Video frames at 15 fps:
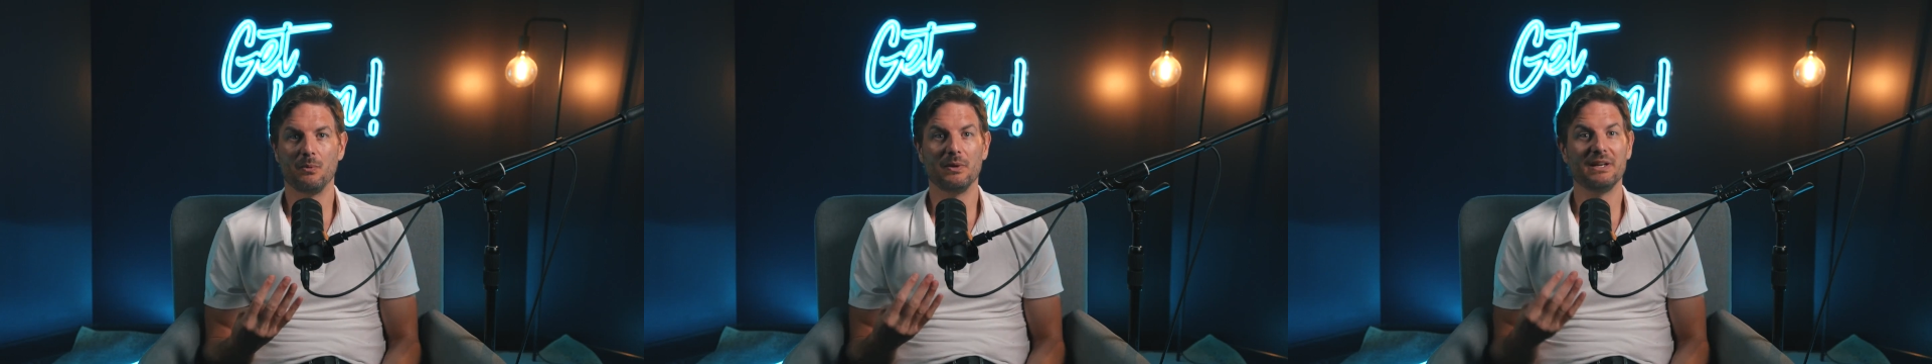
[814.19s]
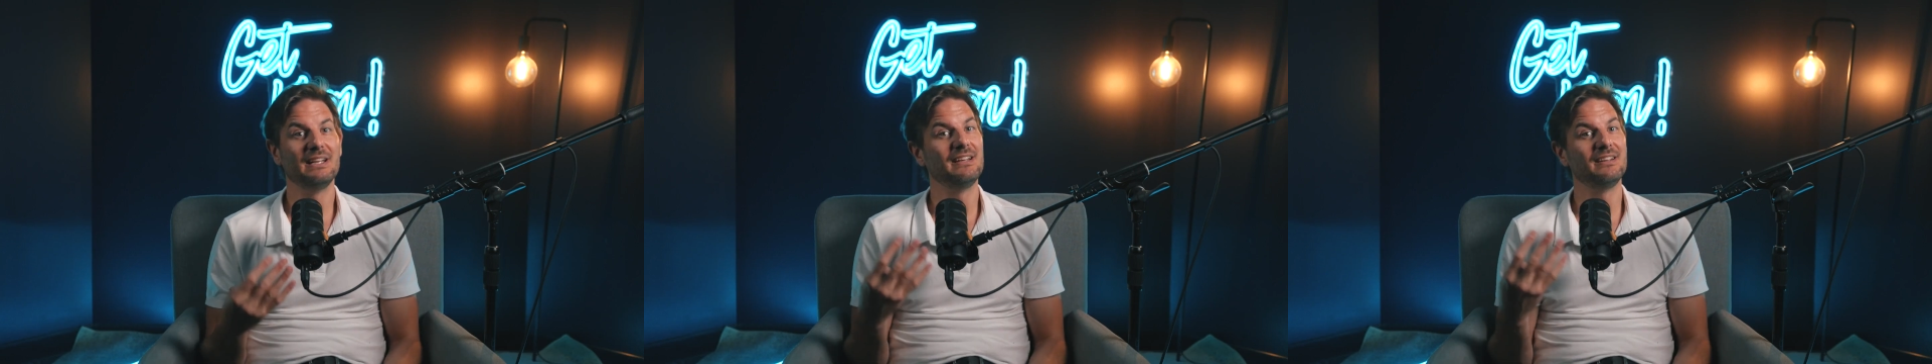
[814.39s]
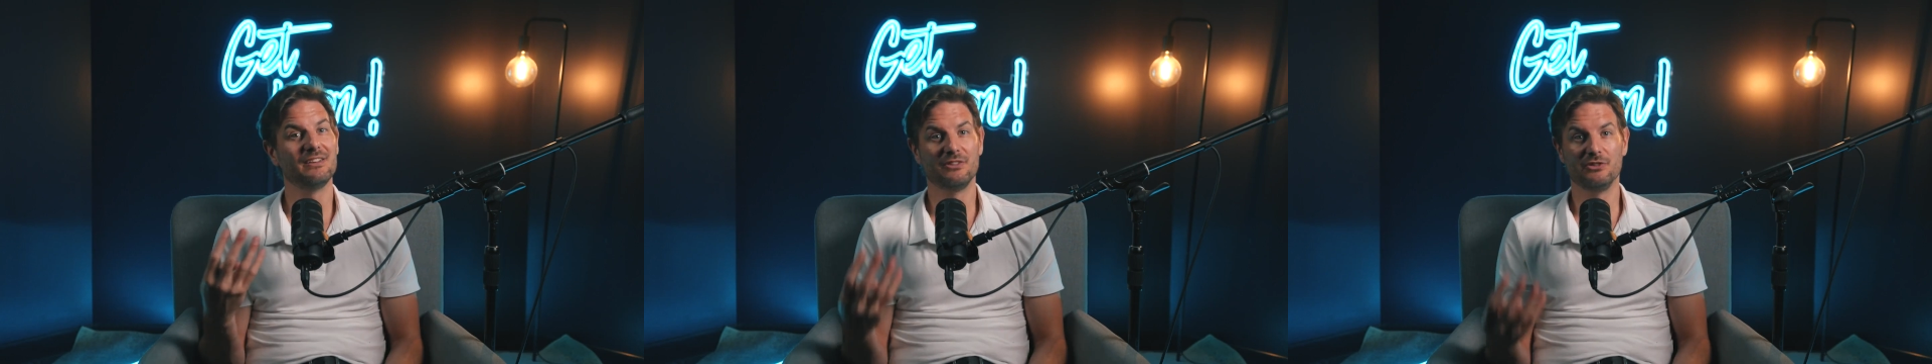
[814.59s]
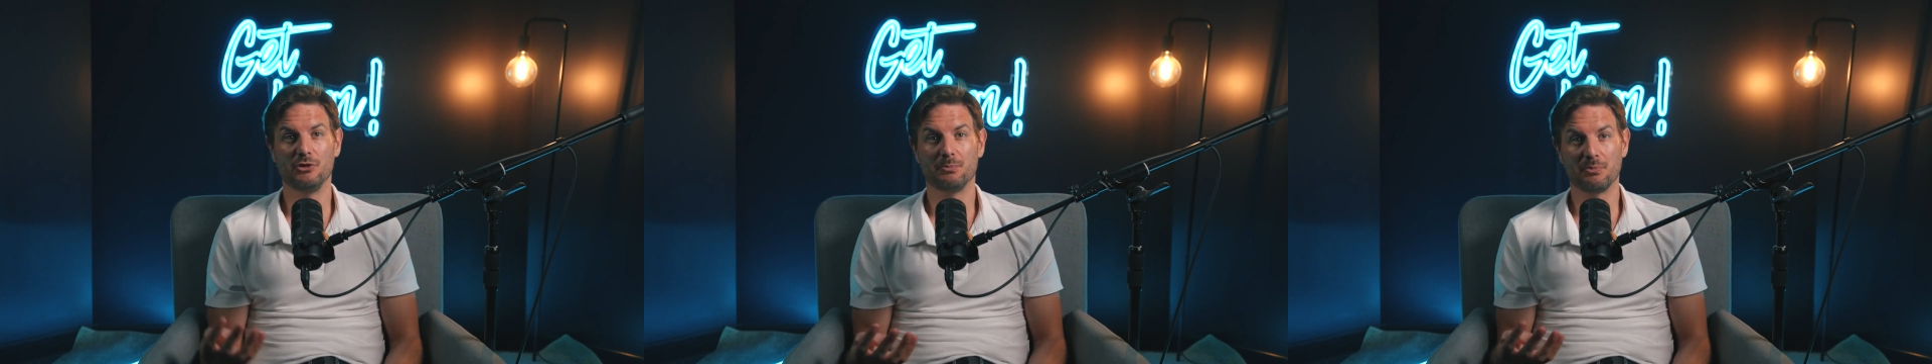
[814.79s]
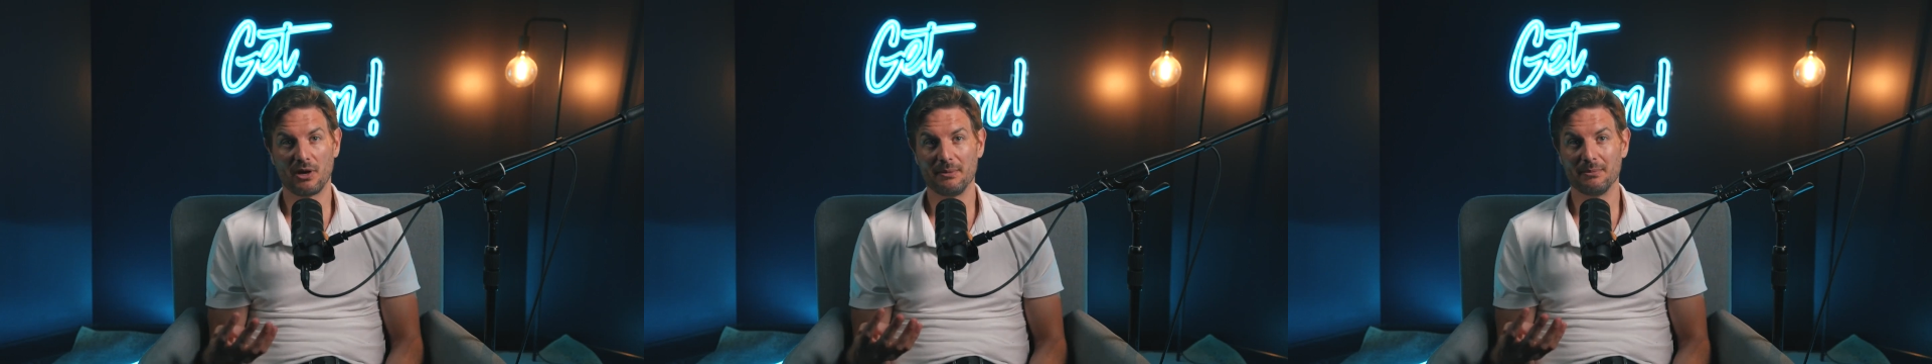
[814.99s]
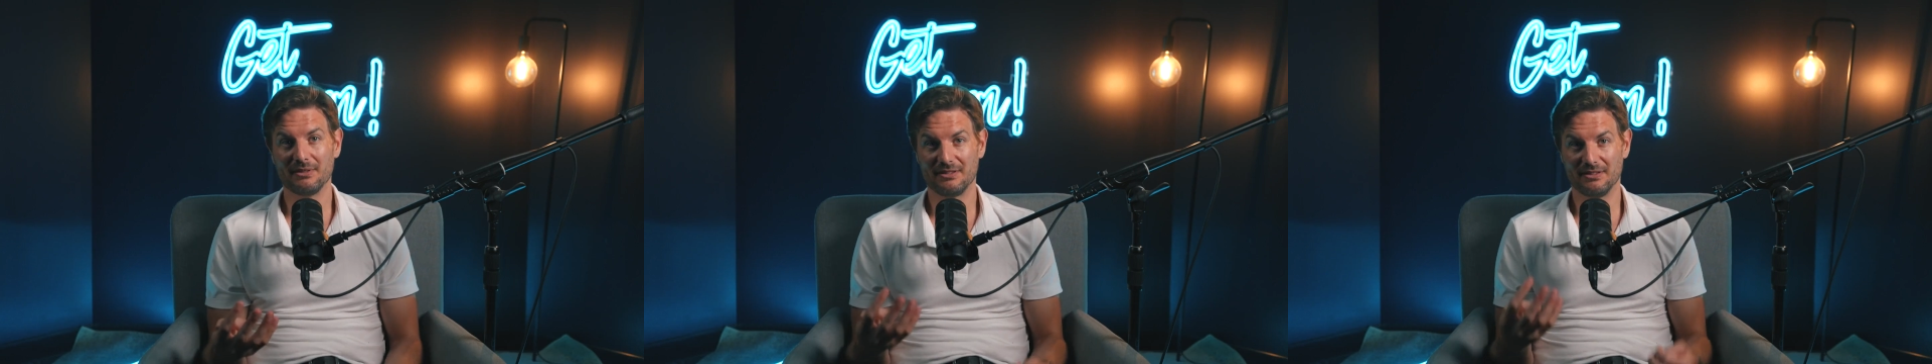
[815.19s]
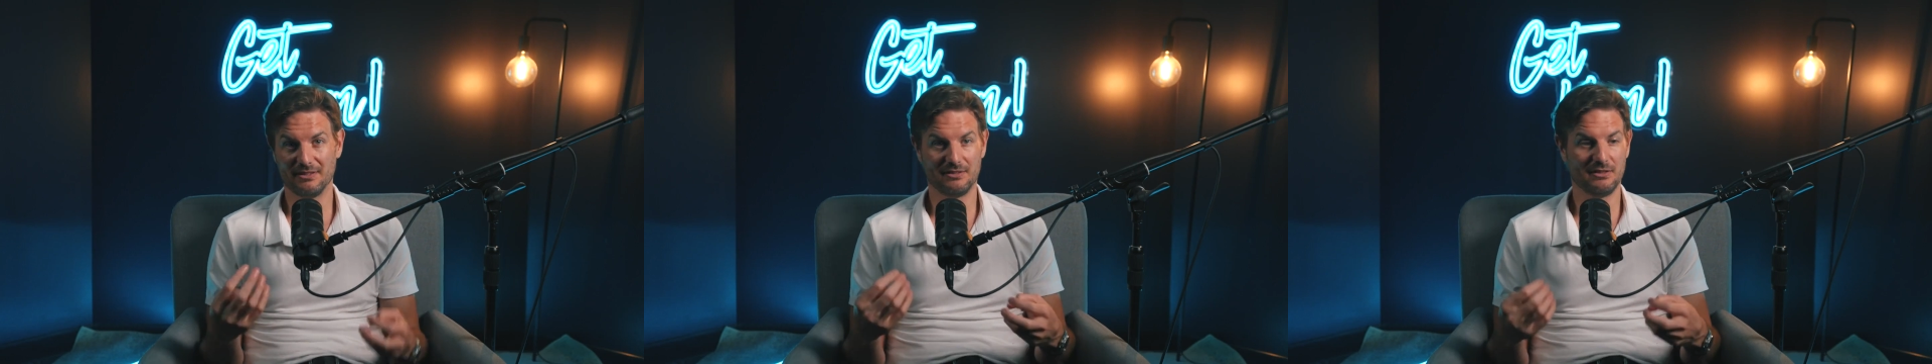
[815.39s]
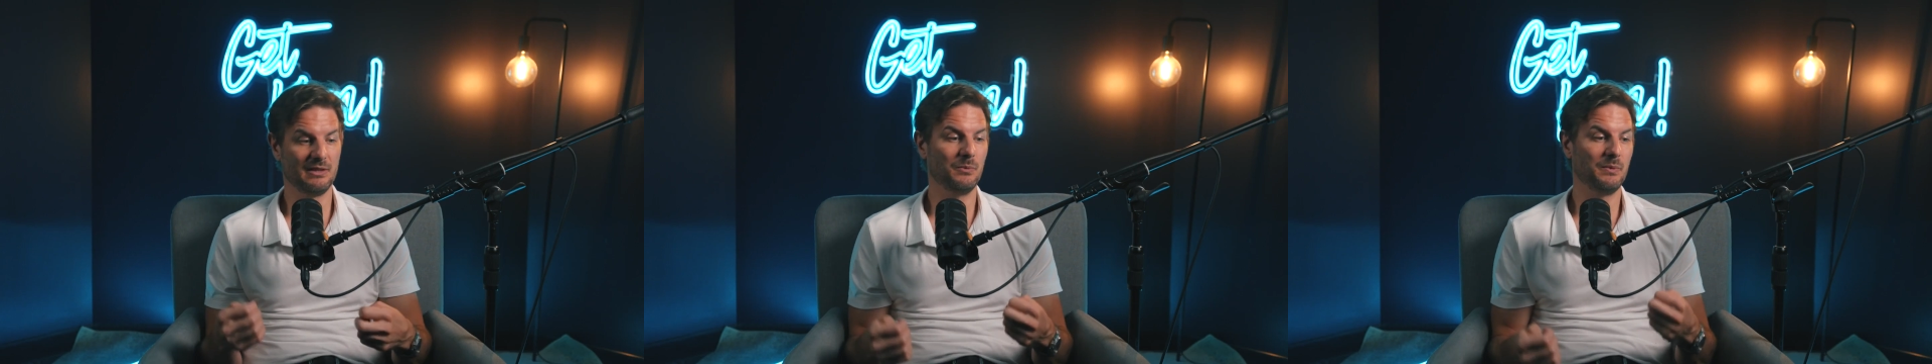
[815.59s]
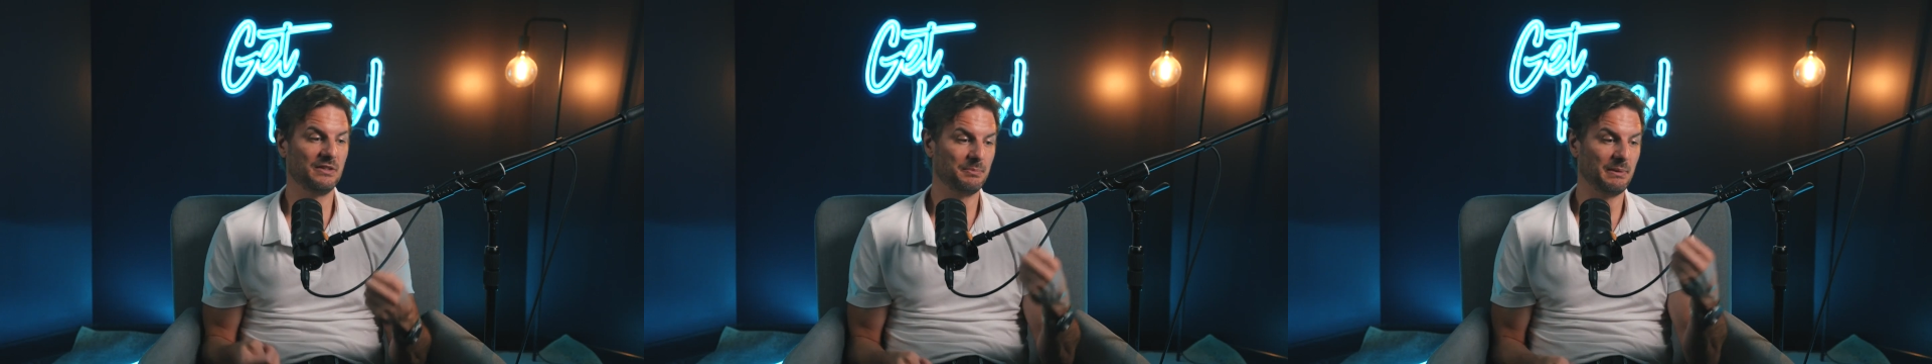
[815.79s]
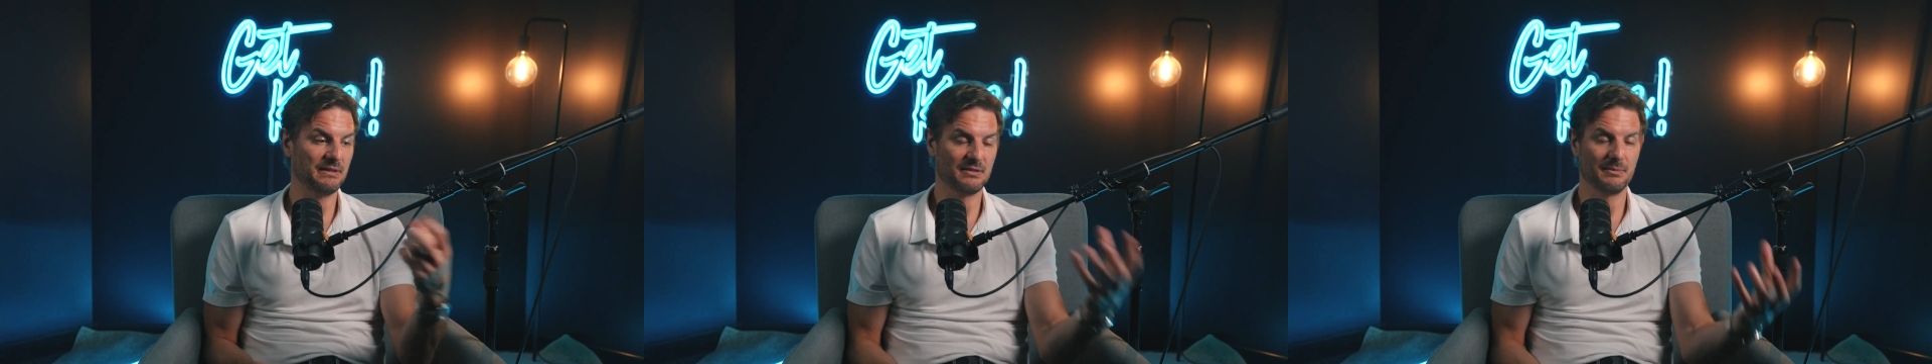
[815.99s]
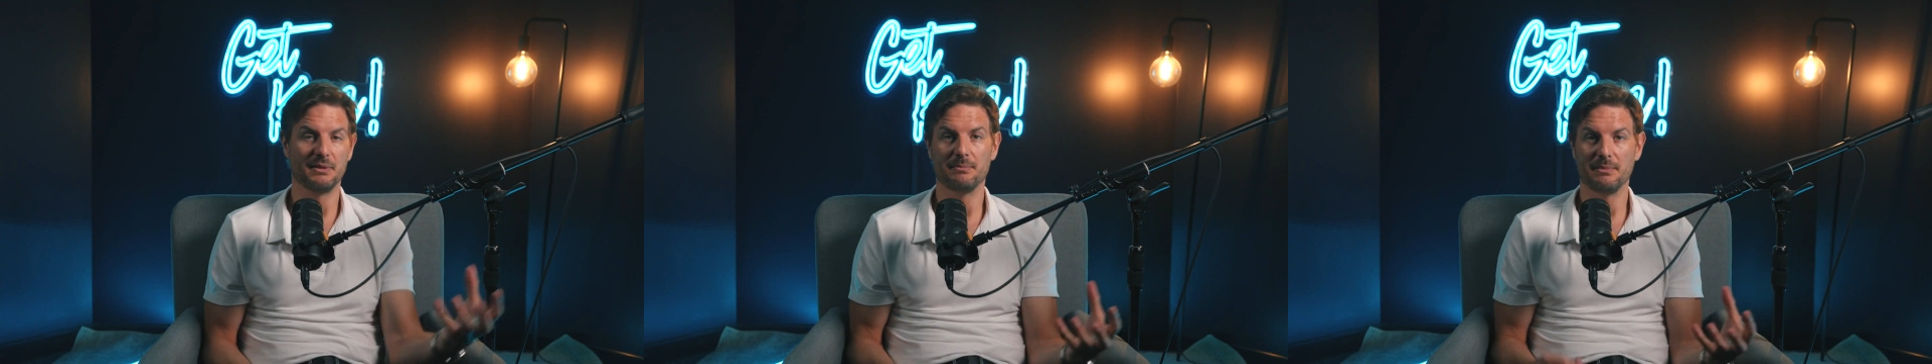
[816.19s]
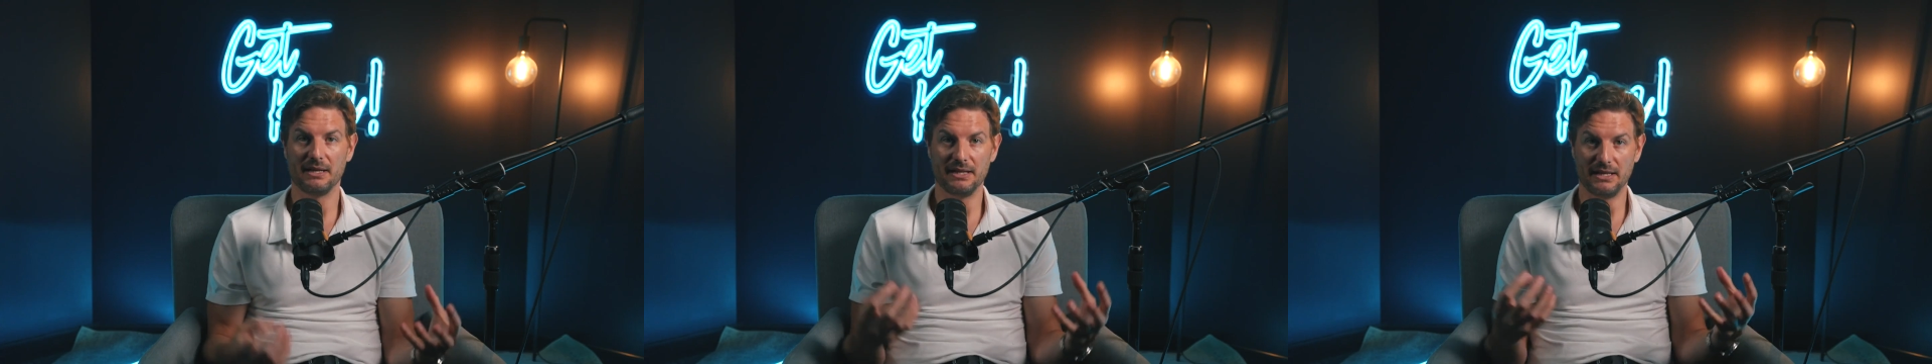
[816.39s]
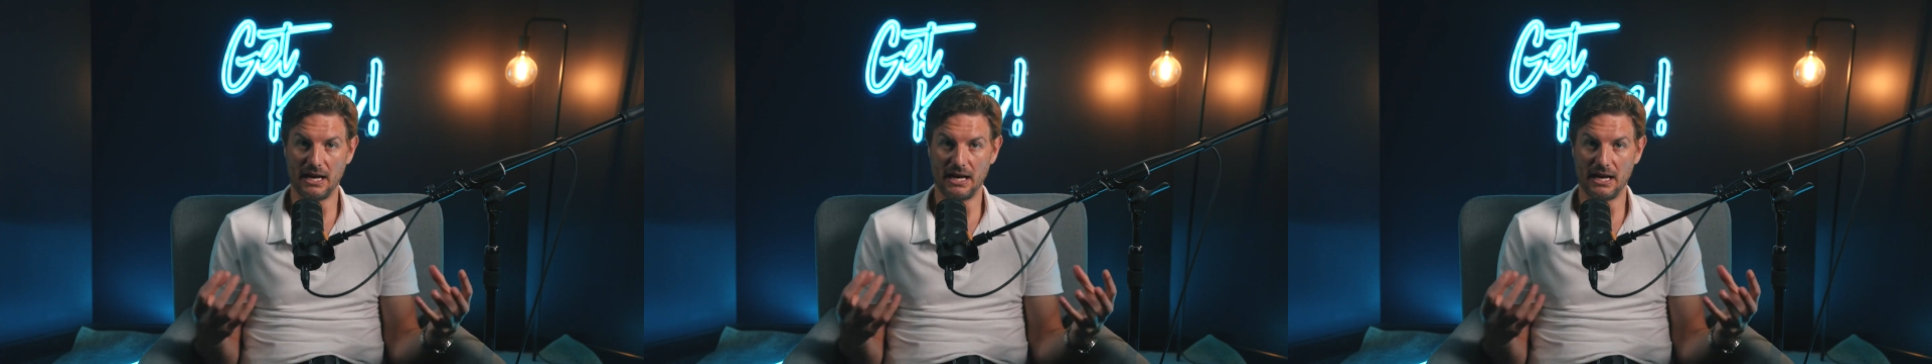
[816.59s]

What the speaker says: We needed a new premises. So then we spent some of the money